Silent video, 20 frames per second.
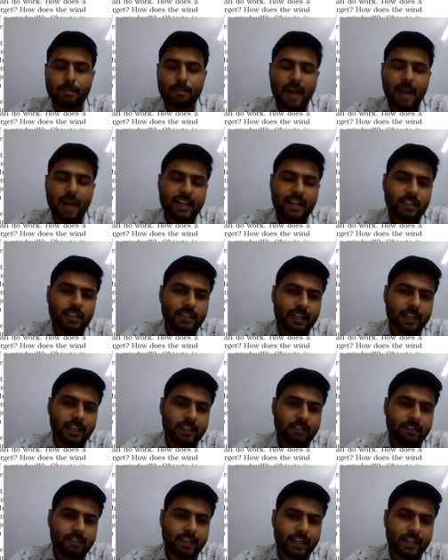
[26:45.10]
By this
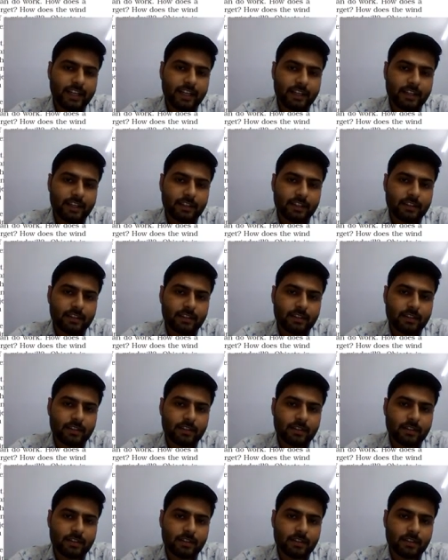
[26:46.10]
activity,
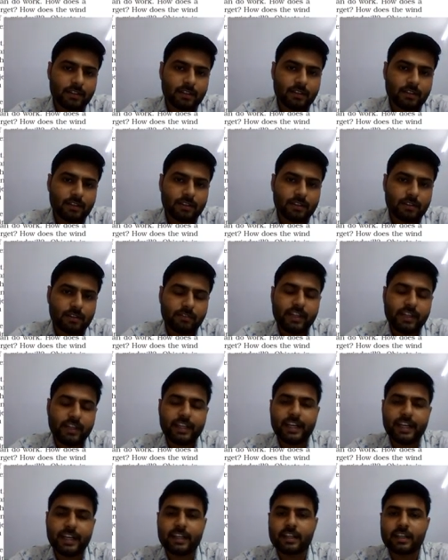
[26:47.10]
we
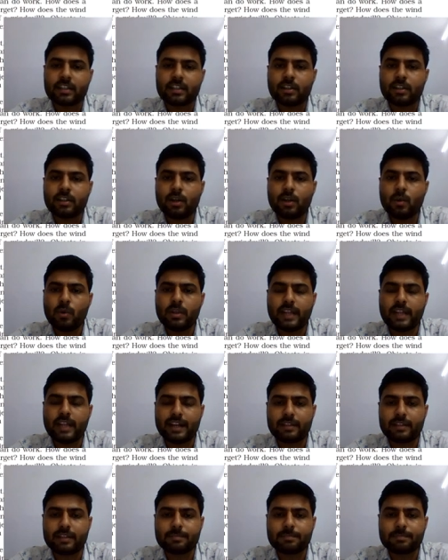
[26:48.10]
can conclude
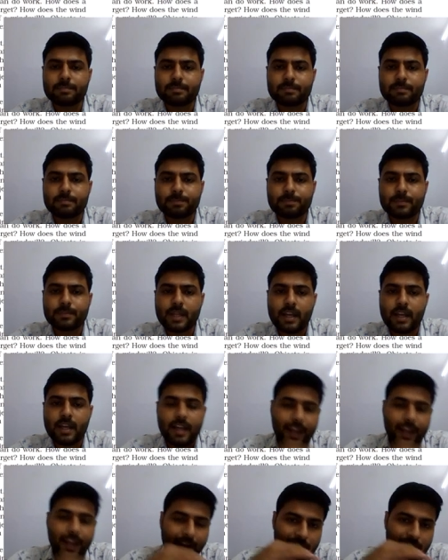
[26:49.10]
that
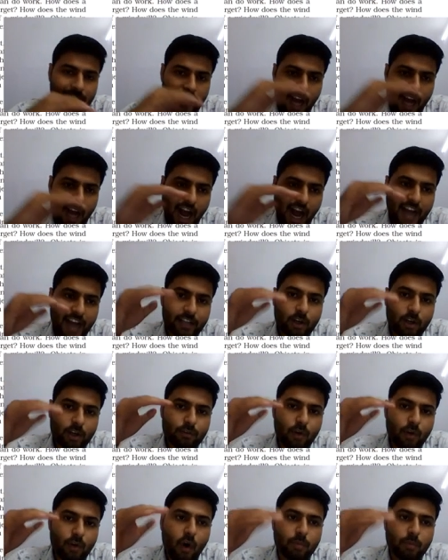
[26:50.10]
as height
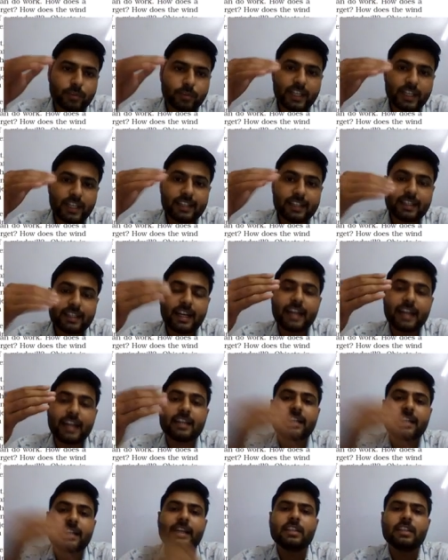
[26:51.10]
of object
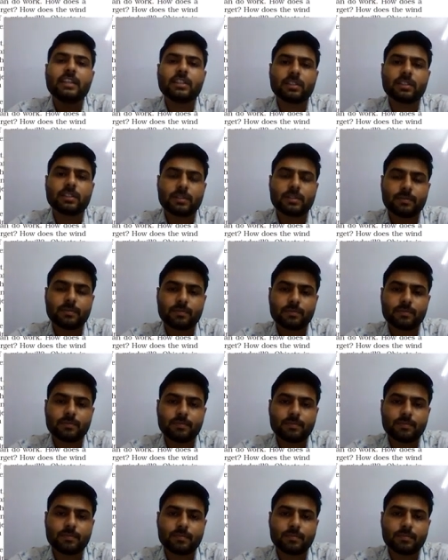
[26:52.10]
increases,
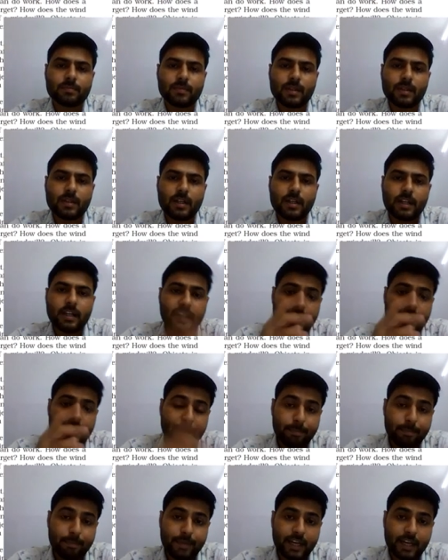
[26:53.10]

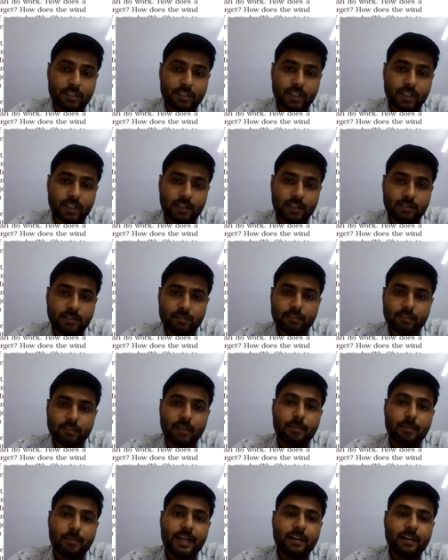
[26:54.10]
depression
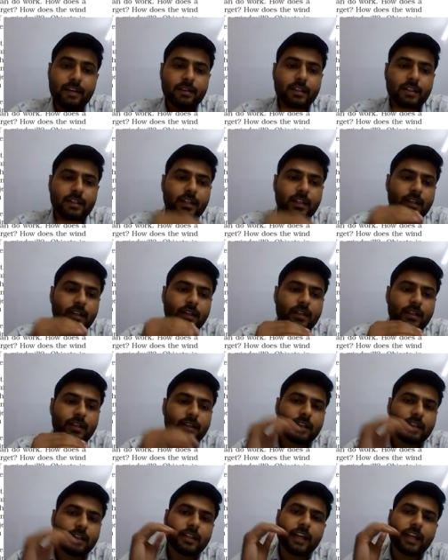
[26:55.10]
will be
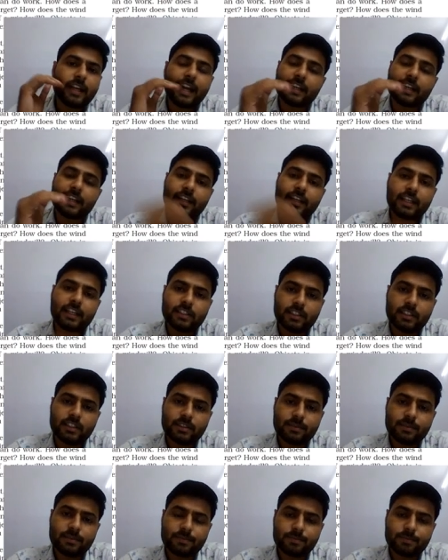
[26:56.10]

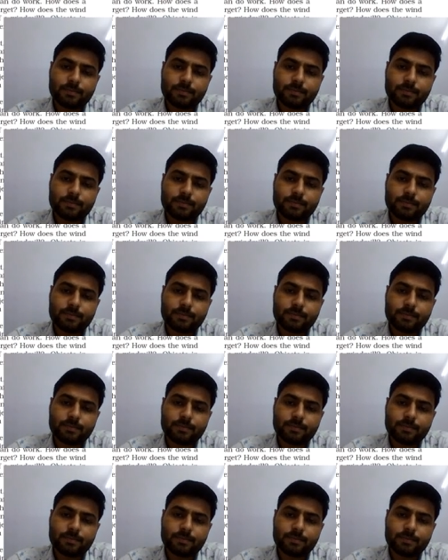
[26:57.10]
increases.